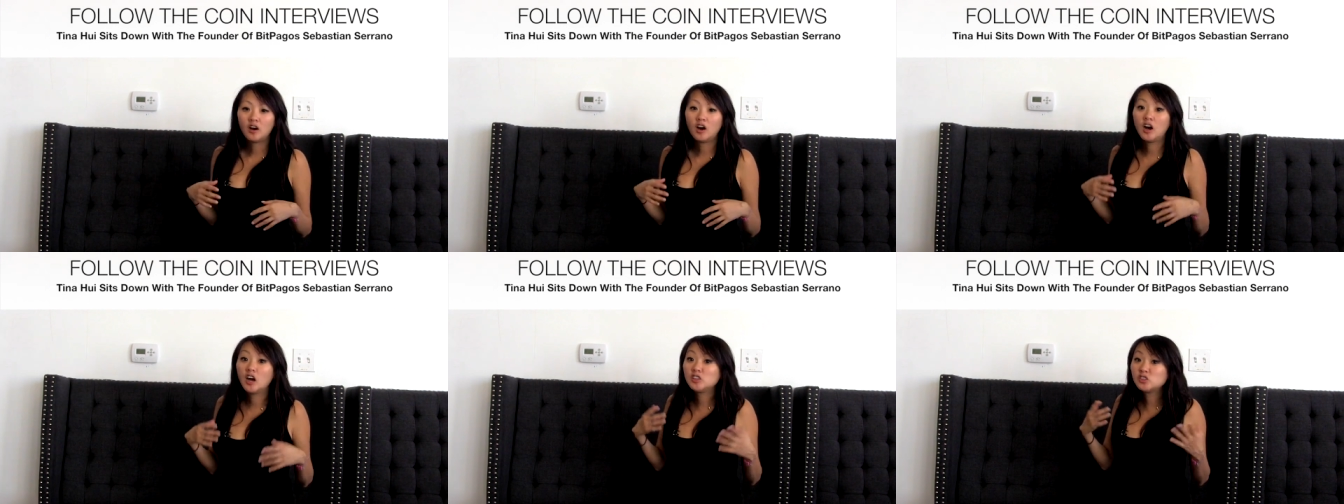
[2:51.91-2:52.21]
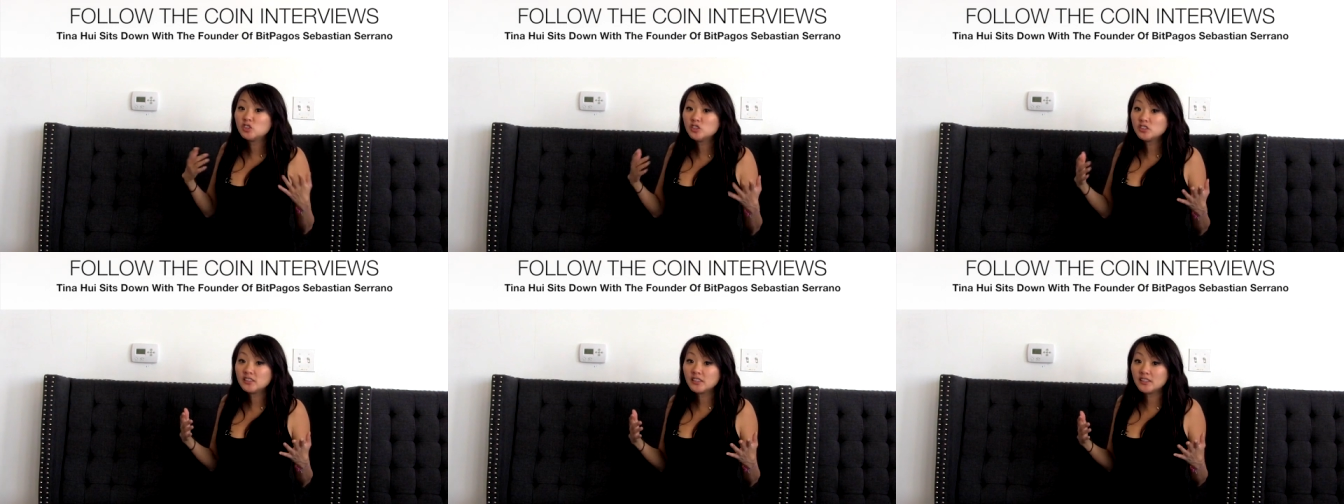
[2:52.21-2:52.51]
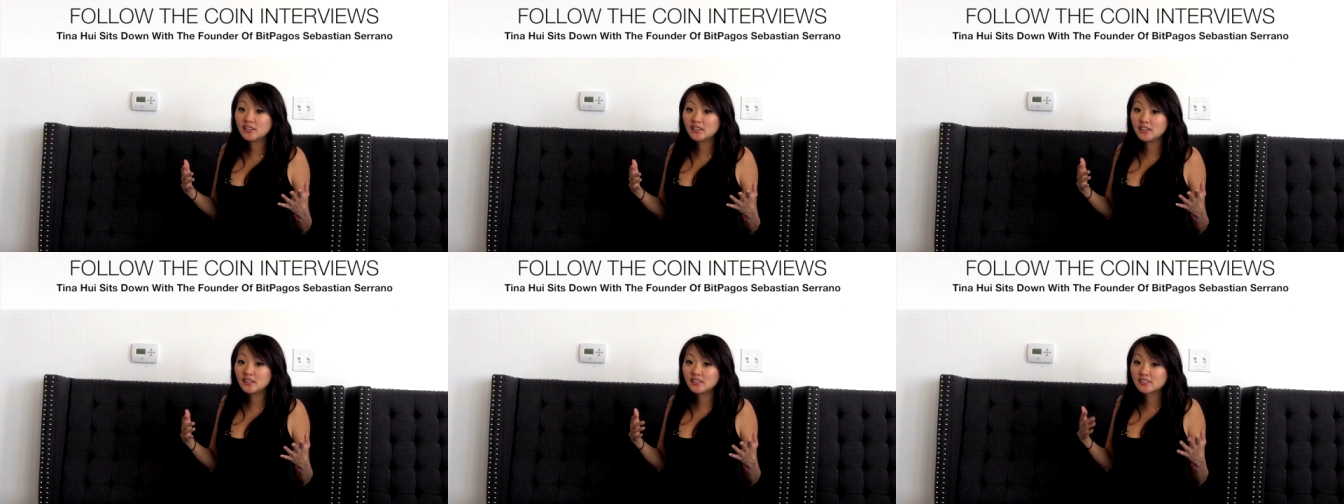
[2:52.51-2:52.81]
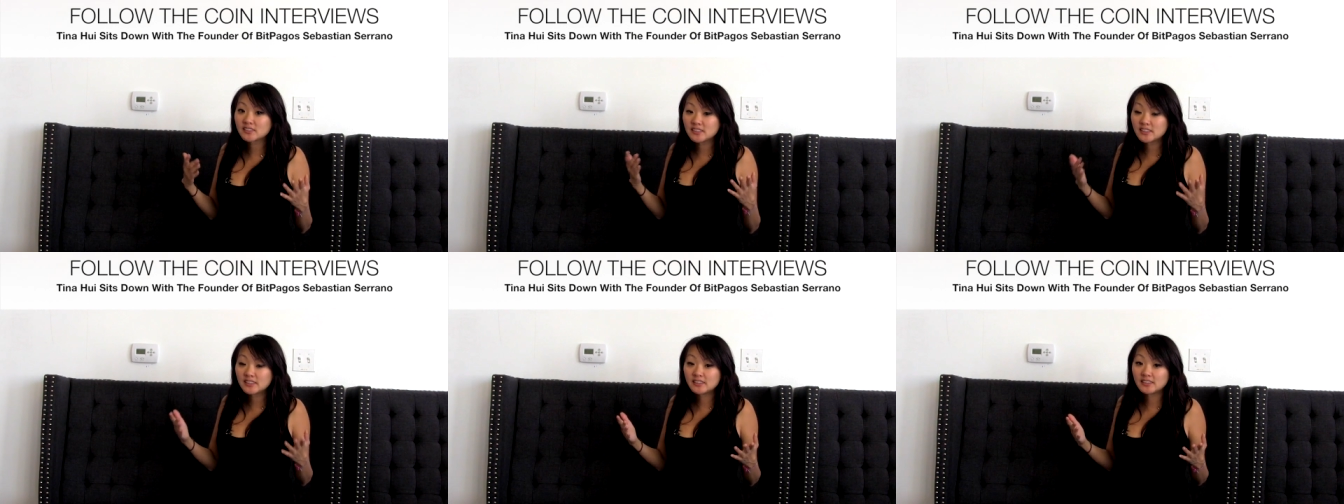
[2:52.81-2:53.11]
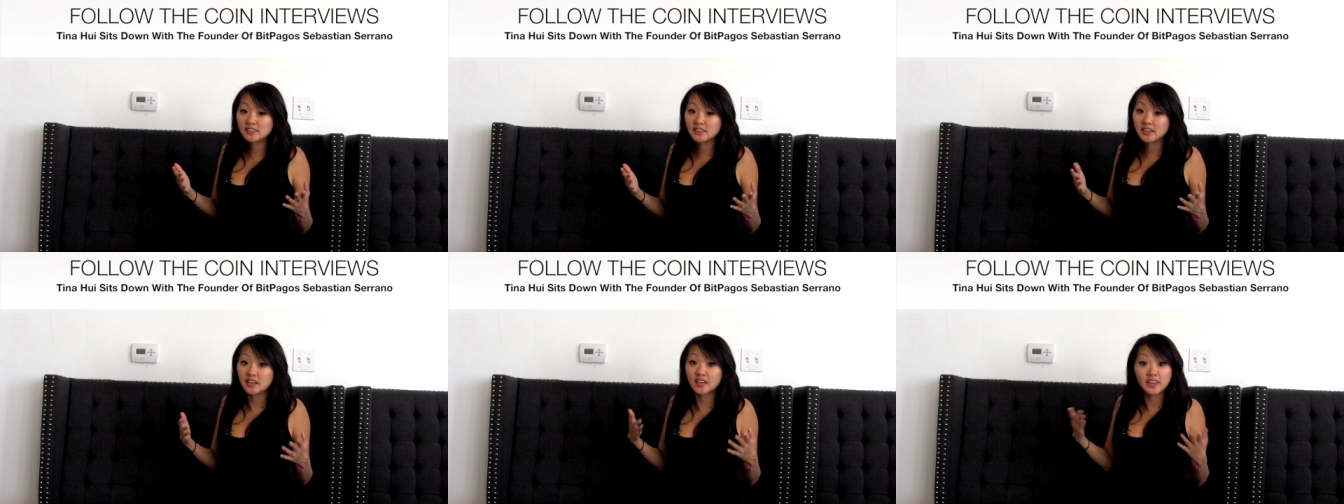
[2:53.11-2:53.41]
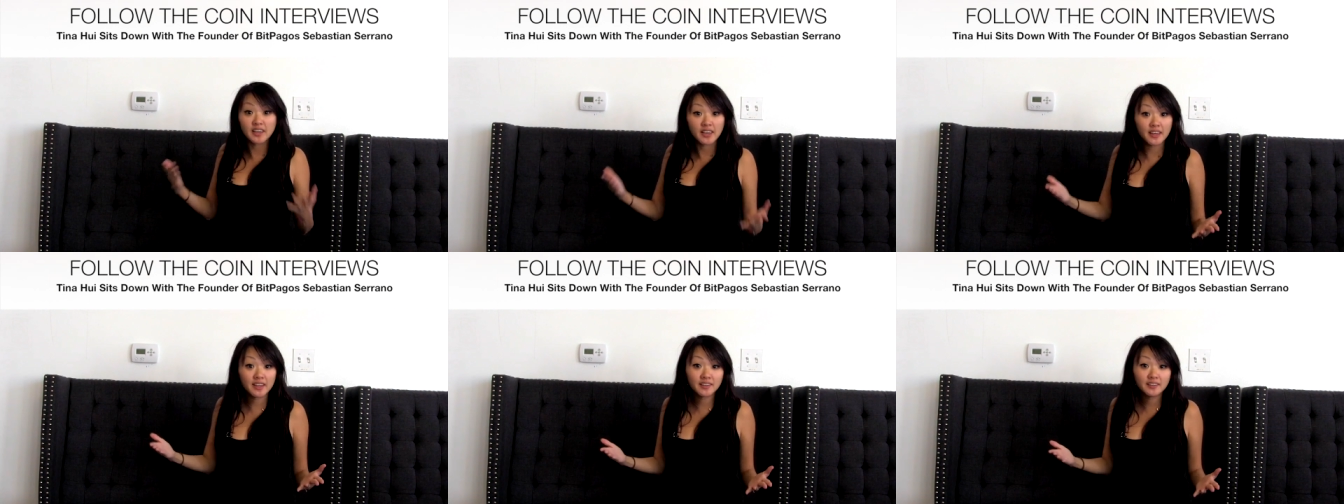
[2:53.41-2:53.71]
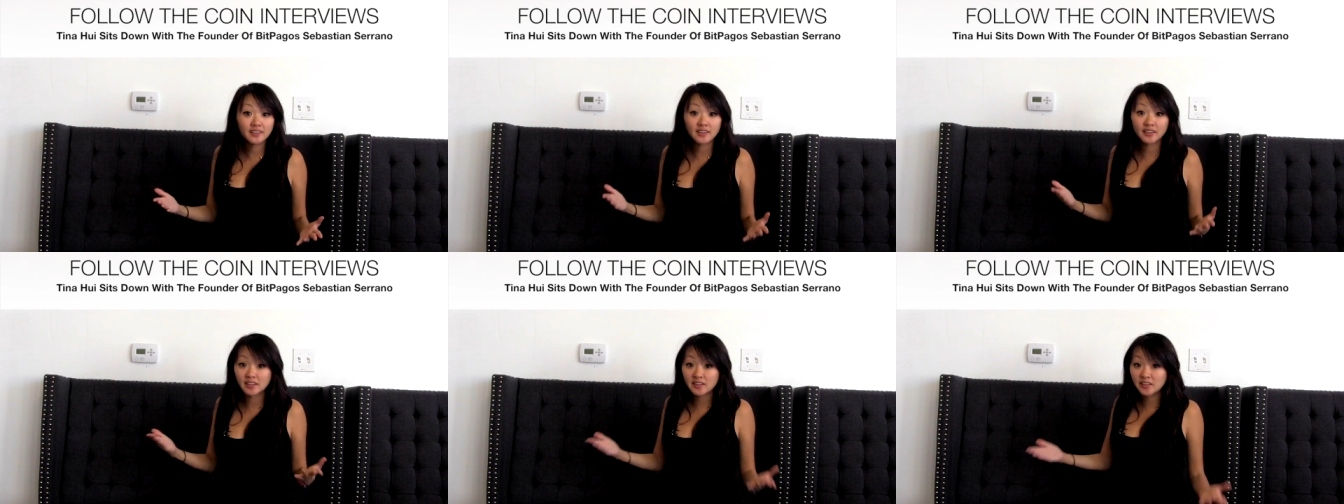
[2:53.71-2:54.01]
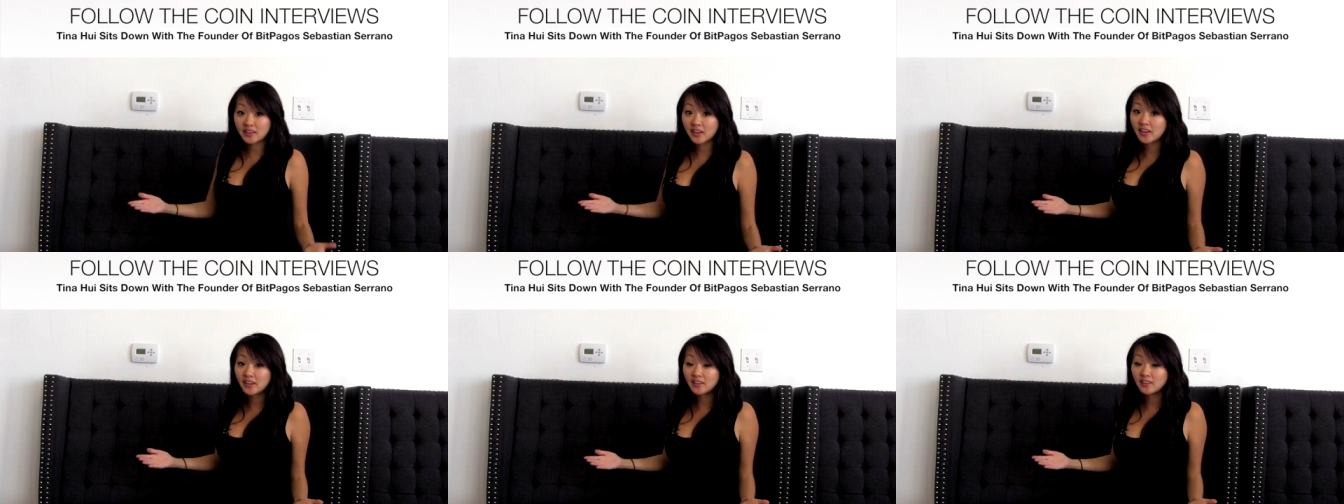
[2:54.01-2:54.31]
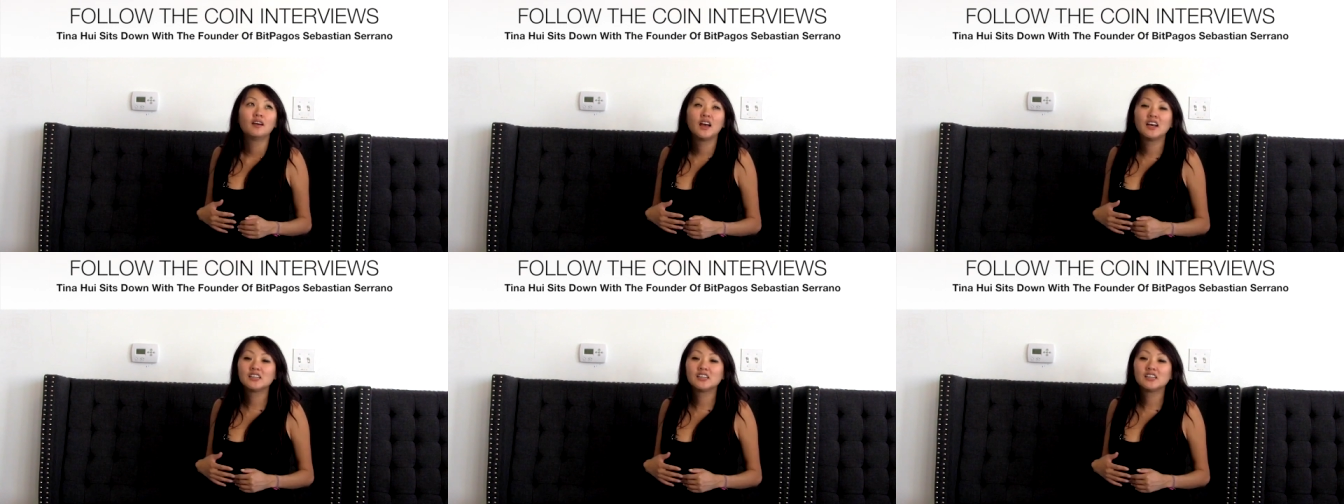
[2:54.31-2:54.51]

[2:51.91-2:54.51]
Argentina is listed again and again